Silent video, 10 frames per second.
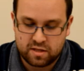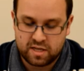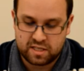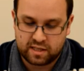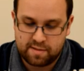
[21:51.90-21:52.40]

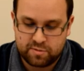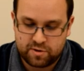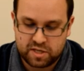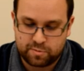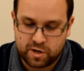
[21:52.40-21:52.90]
it's a lambda
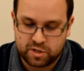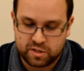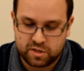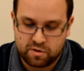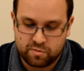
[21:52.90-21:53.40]
expression.
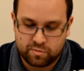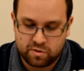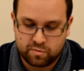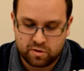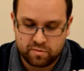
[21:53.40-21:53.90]
So
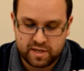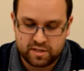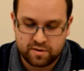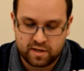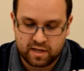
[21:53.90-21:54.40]
what, what are we
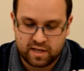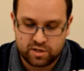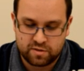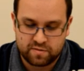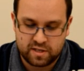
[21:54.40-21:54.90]
doing in
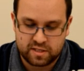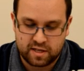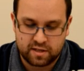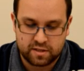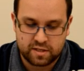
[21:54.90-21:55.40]
each of these
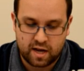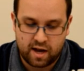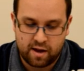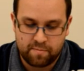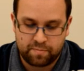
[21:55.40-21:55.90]
things?
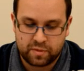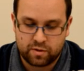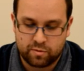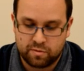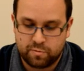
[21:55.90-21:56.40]
Um,
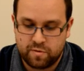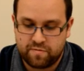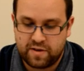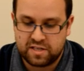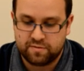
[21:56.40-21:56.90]
well, we've
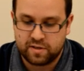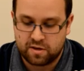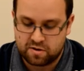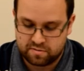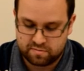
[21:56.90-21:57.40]
effectively
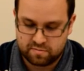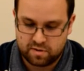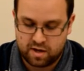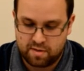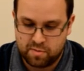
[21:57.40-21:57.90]
got
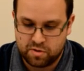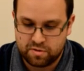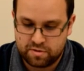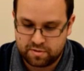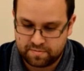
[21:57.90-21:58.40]
a
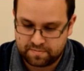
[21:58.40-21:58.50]
month.